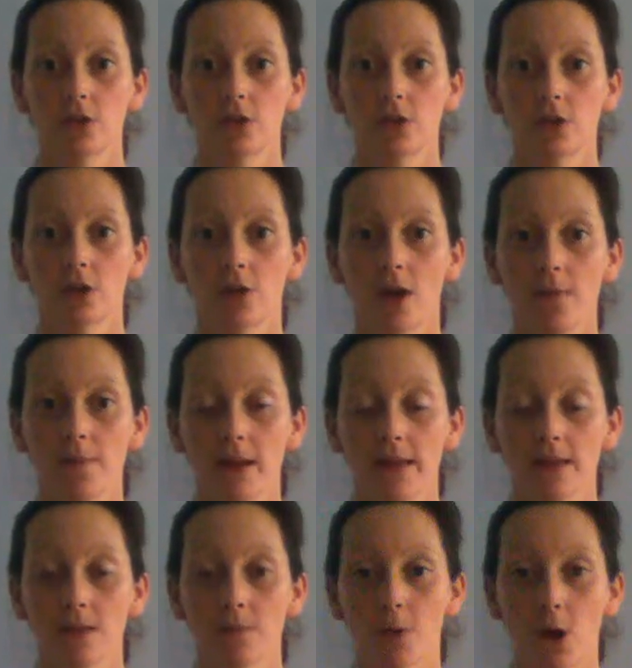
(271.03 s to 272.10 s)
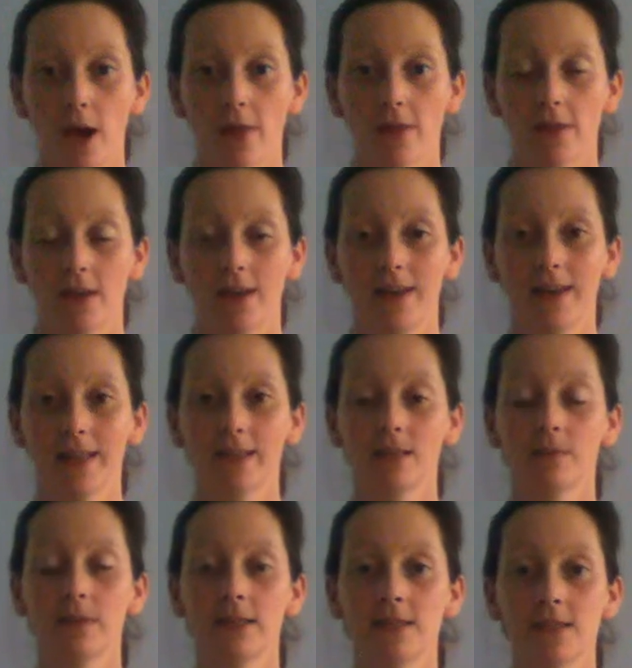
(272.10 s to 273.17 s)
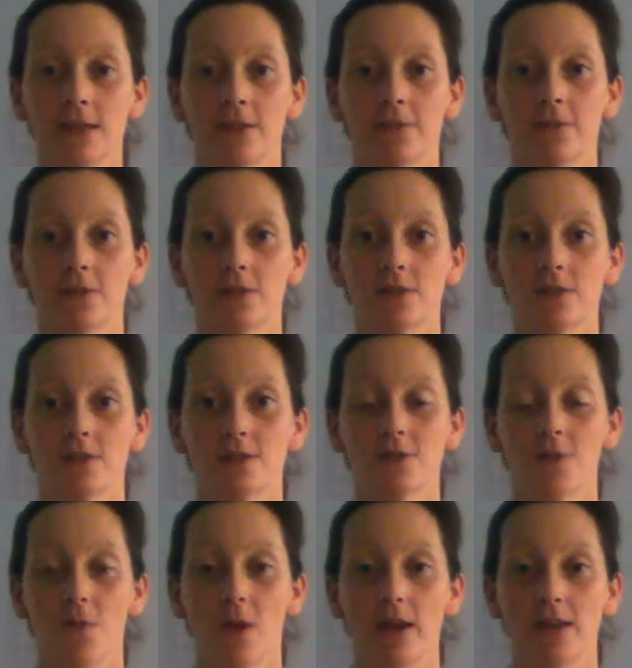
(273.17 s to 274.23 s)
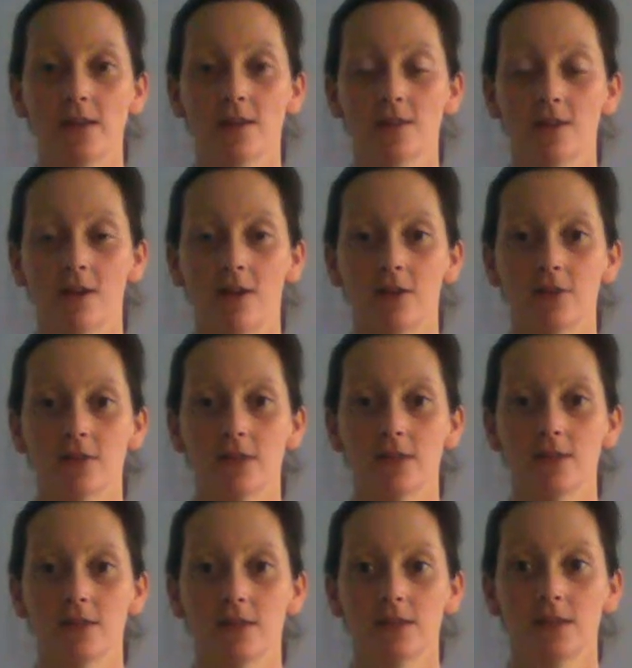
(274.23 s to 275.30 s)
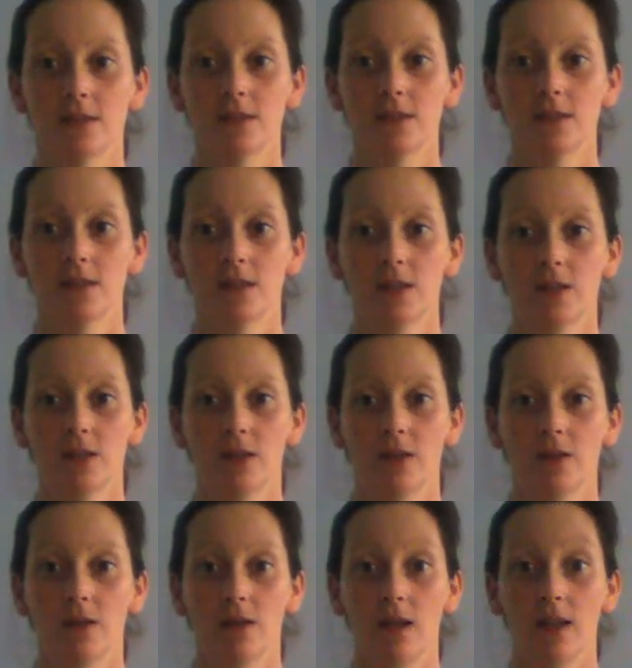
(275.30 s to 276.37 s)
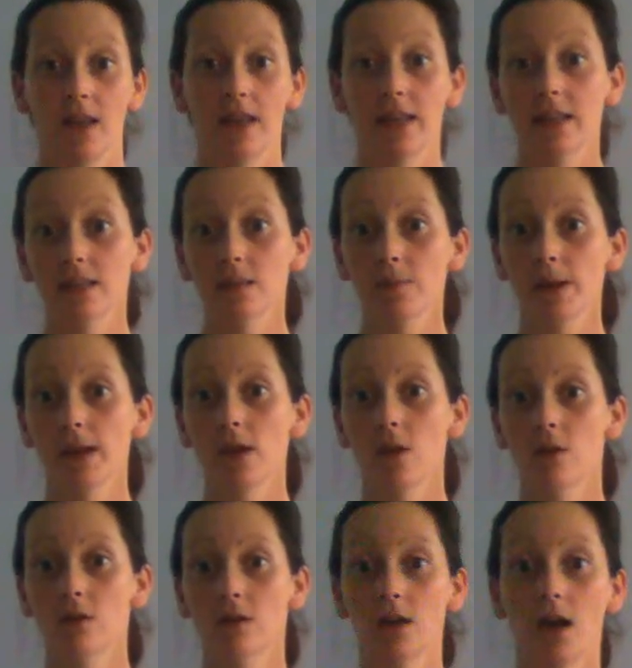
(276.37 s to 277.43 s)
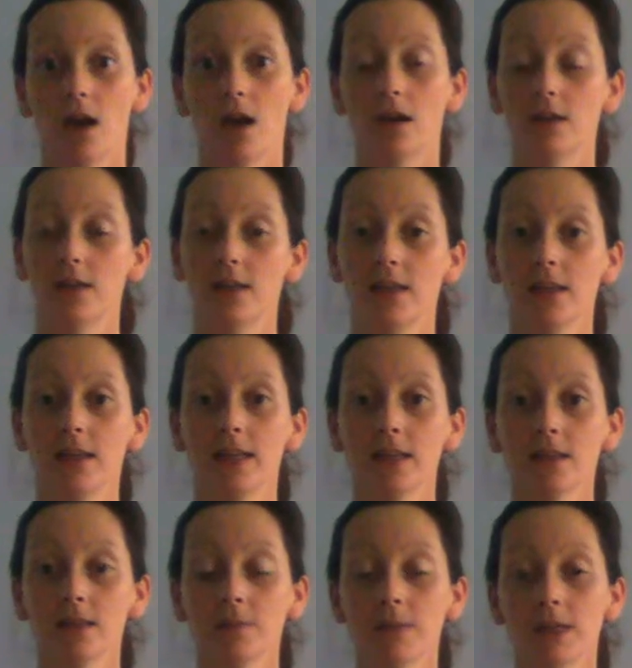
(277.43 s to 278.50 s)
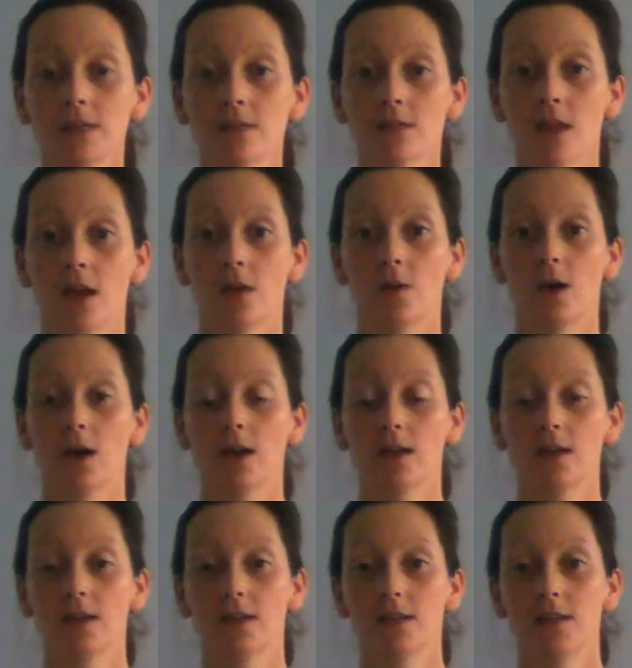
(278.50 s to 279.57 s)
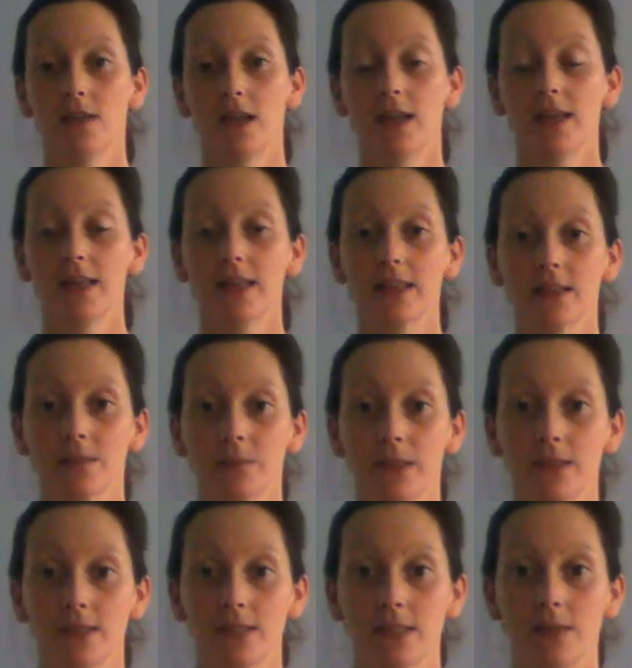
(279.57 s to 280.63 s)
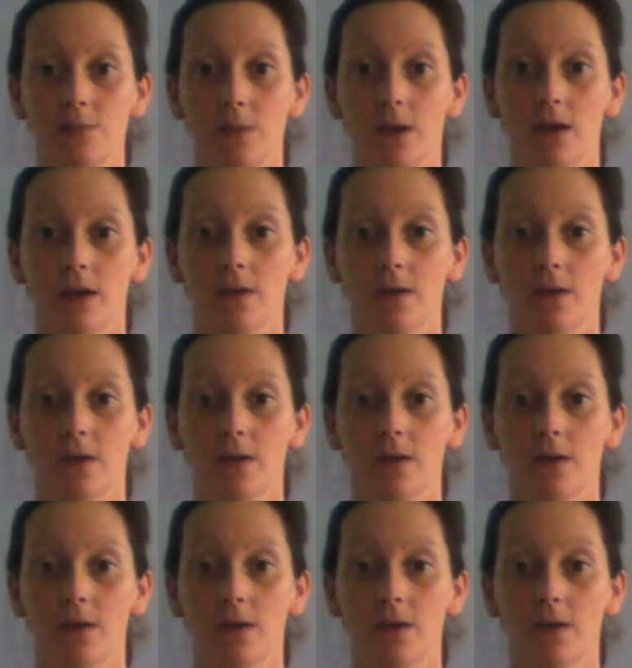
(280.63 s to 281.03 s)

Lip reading: could I make the breath a little bit different to when it started? A little bit longer, a little bit slower, a little bit deeper.